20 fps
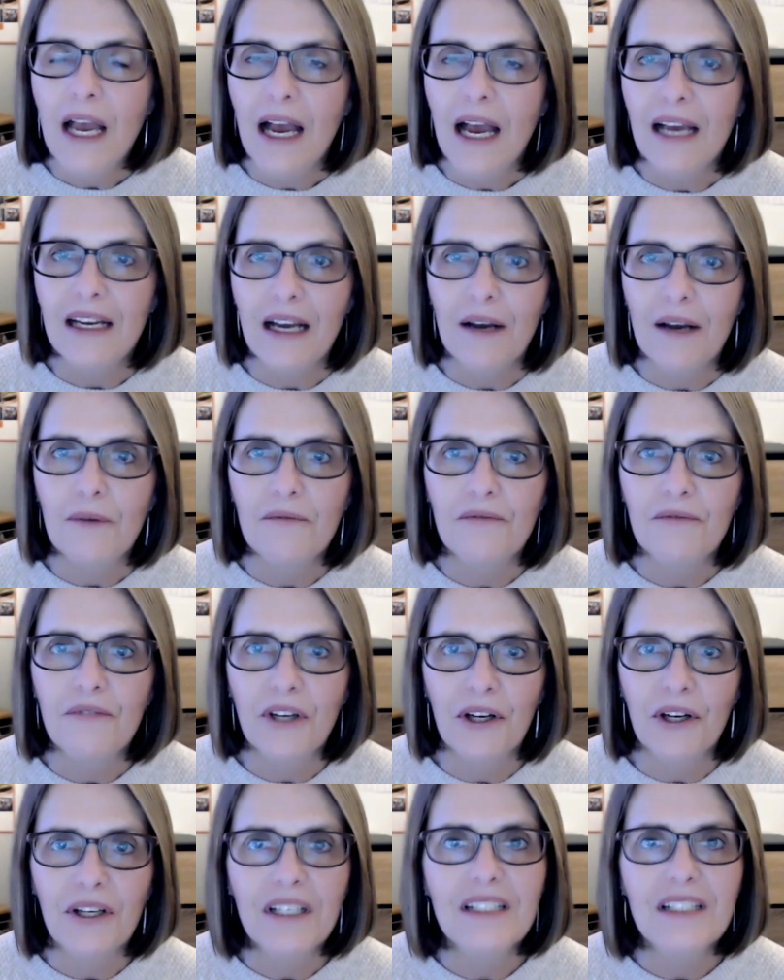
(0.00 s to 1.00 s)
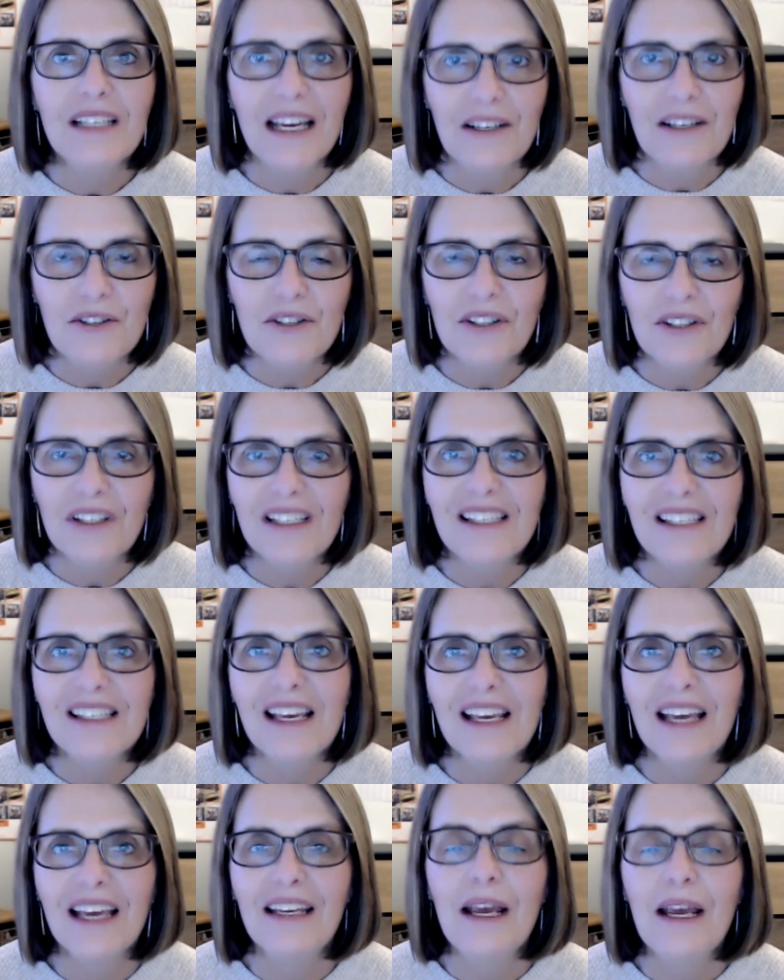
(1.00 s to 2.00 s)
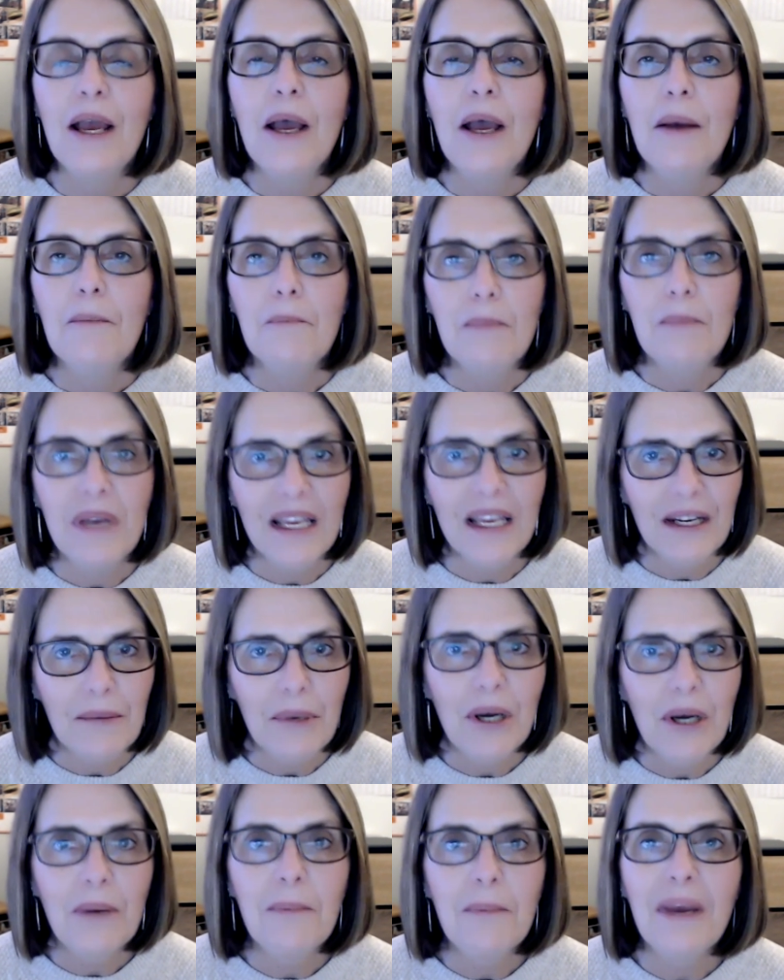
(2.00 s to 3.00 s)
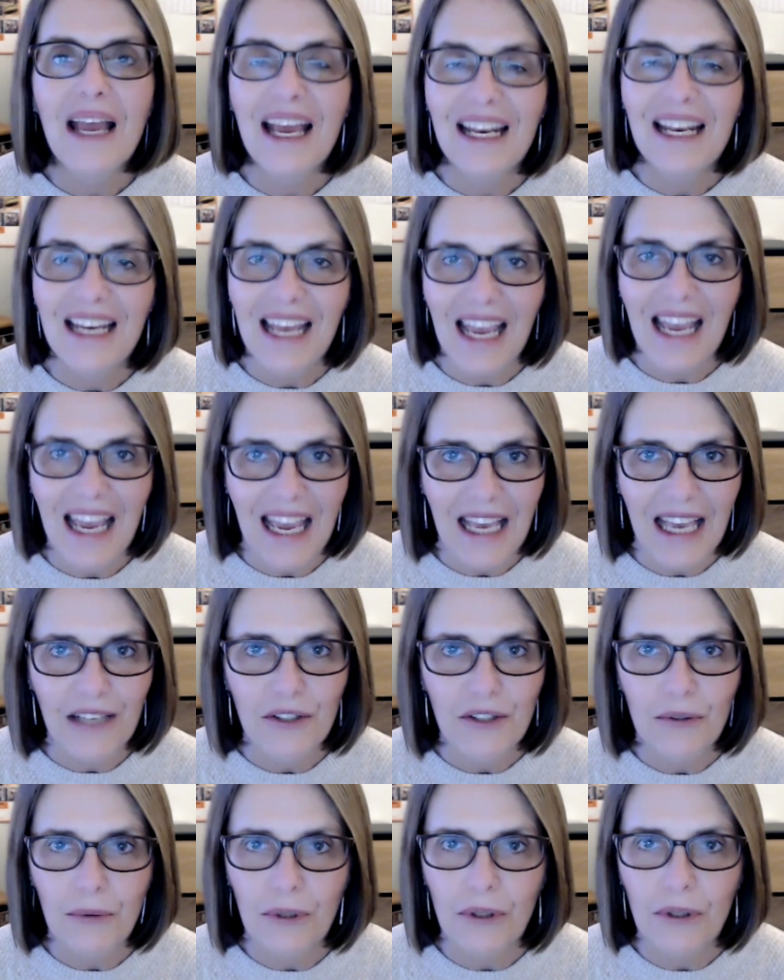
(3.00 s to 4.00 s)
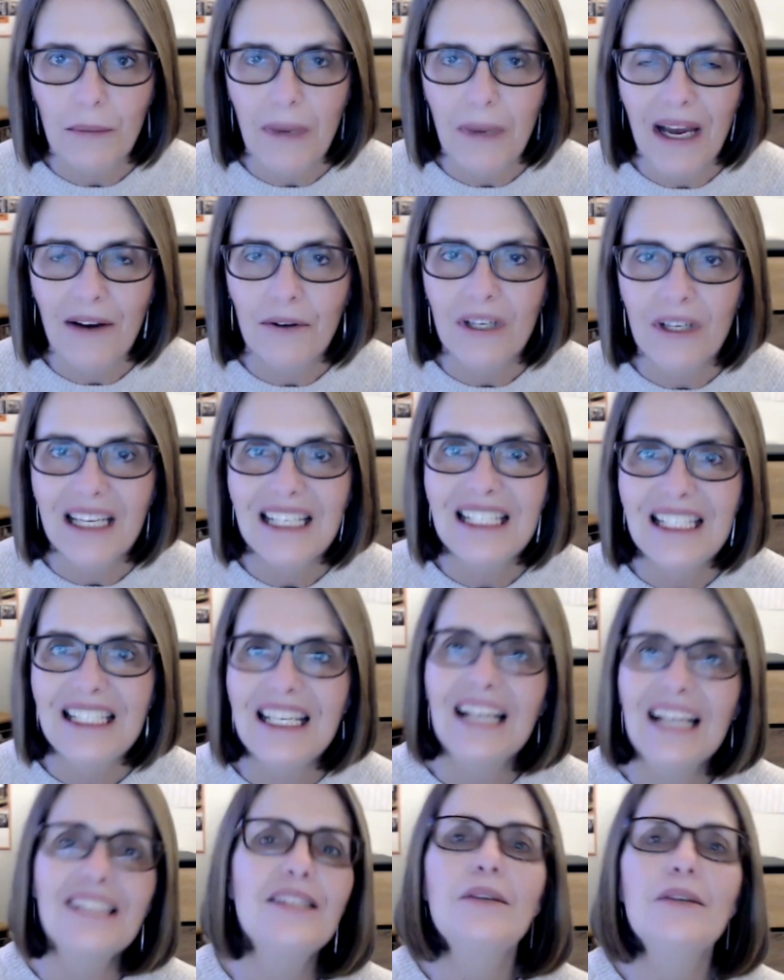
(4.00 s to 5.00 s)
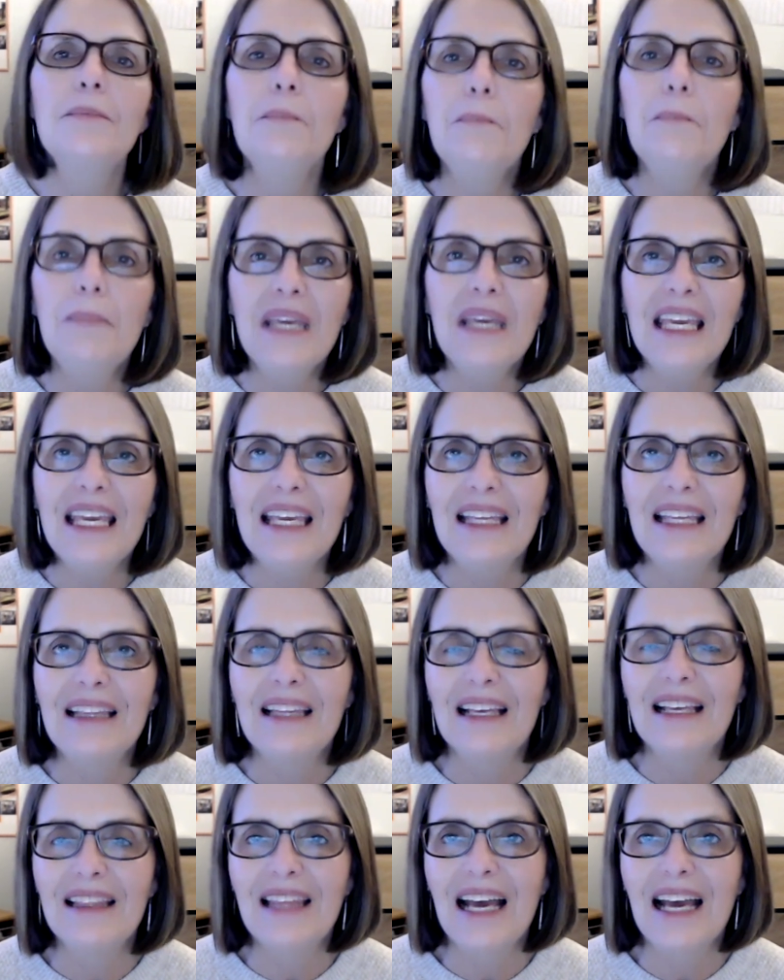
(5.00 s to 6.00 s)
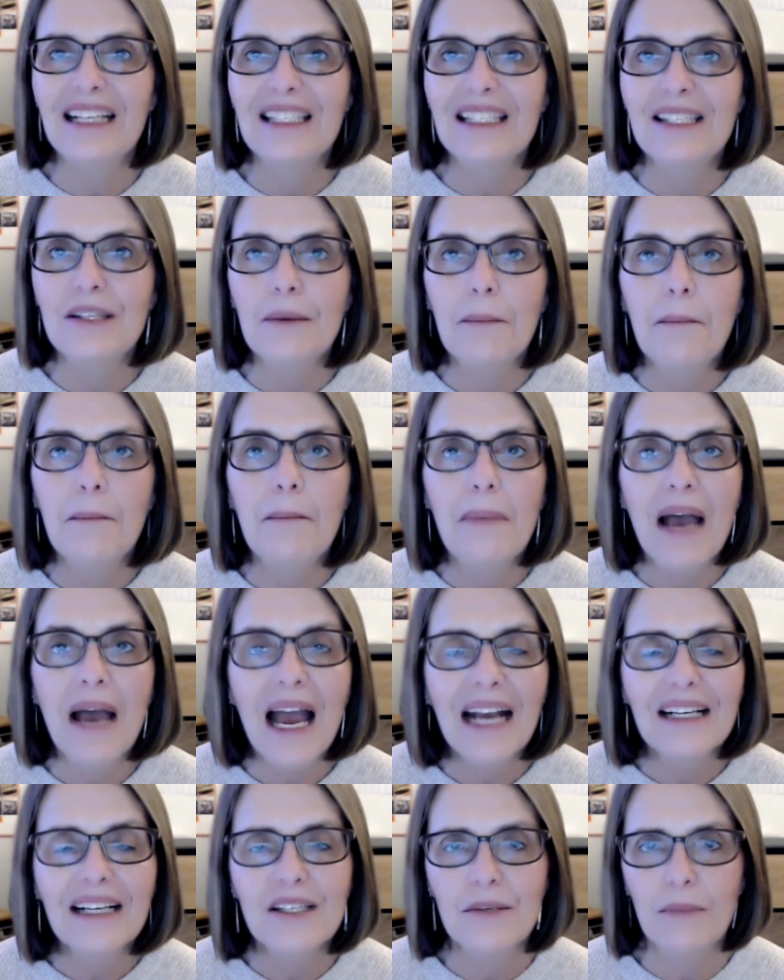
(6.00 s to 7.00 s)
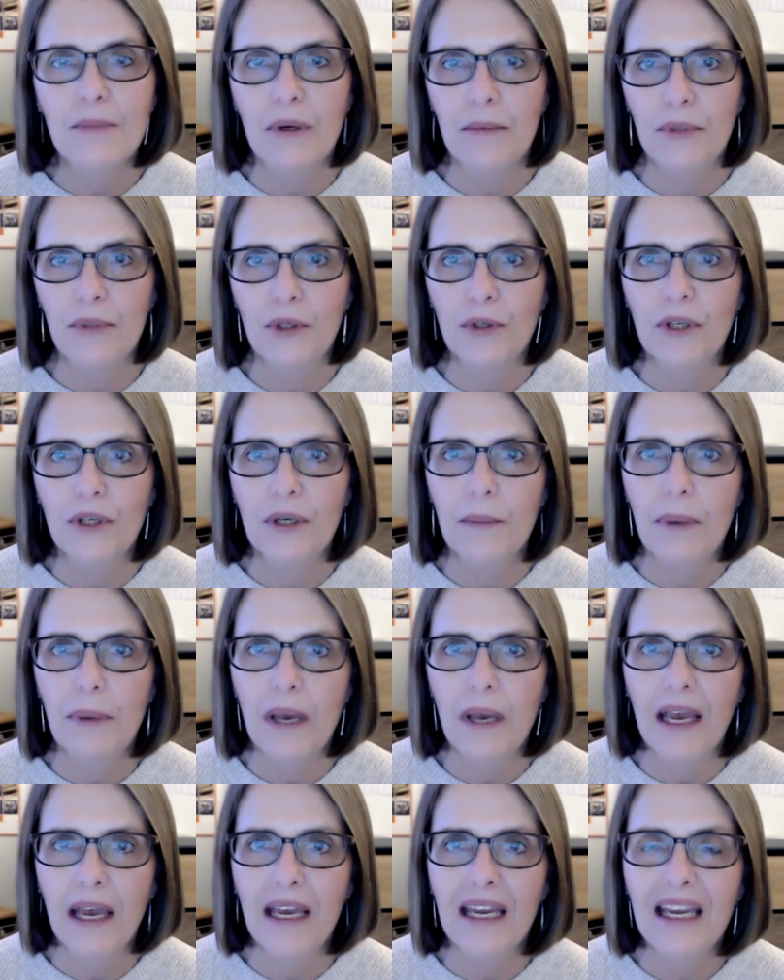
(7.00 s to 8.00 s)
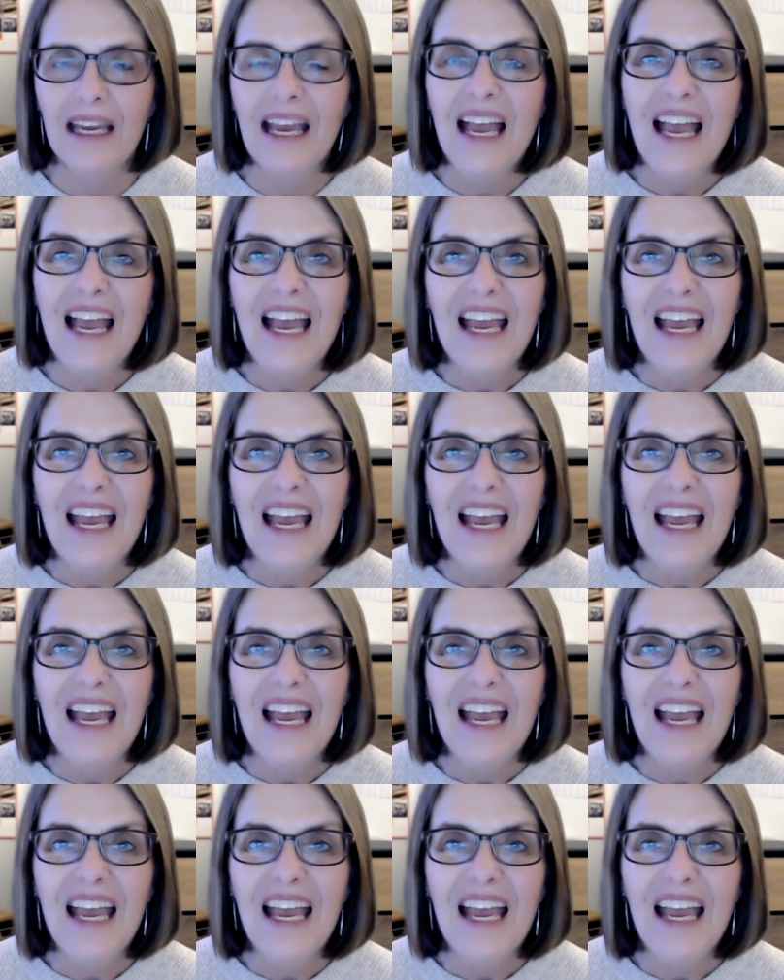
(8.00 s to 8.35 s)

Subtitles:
I very intentionally said minimum and annual amount. It doesn't mean that that's the maximum you're going to pay.